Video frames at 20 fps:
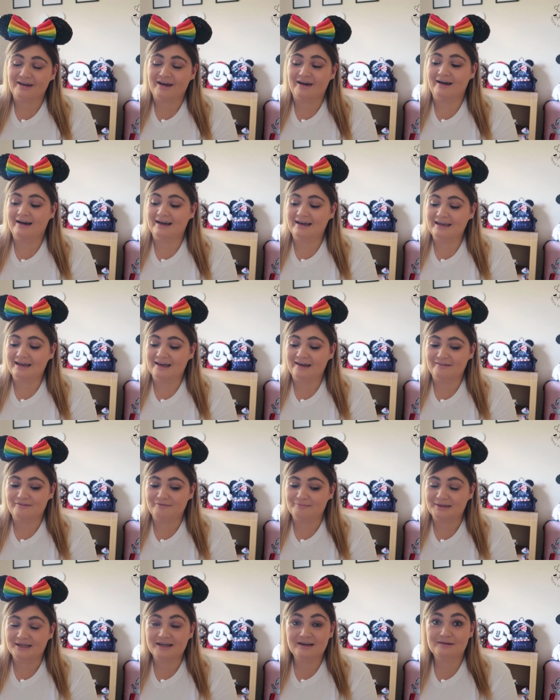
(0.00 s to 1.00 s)
I
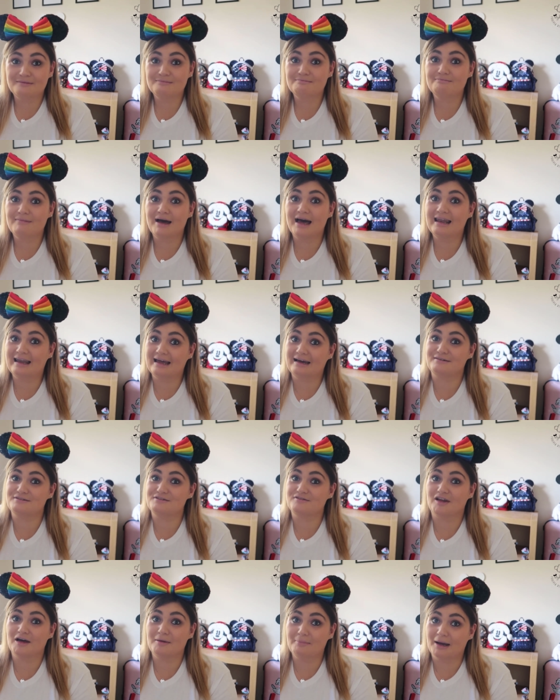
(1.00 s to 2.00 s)
have become a
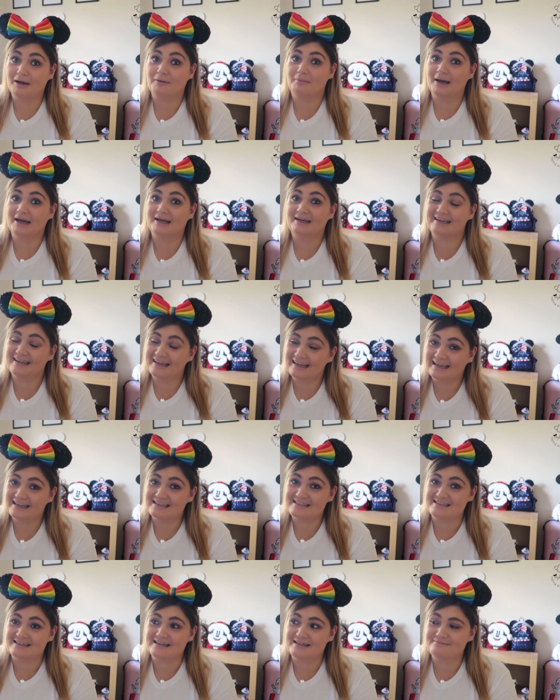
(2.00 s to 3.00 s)
Loungefly backpack
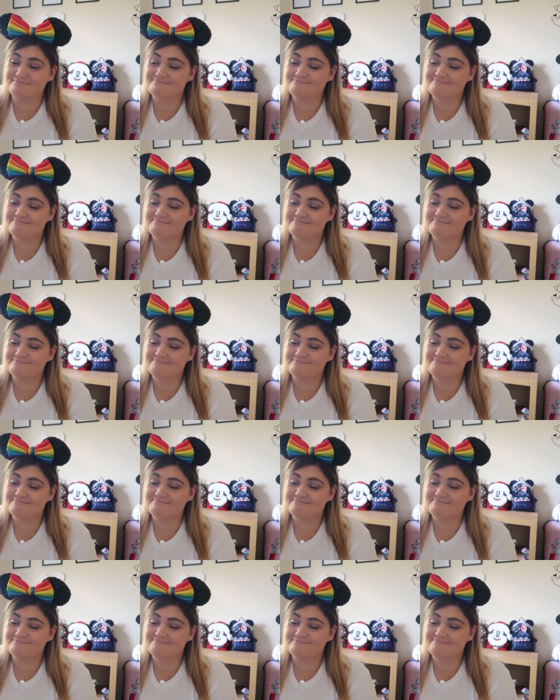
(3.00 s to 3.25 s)
collector.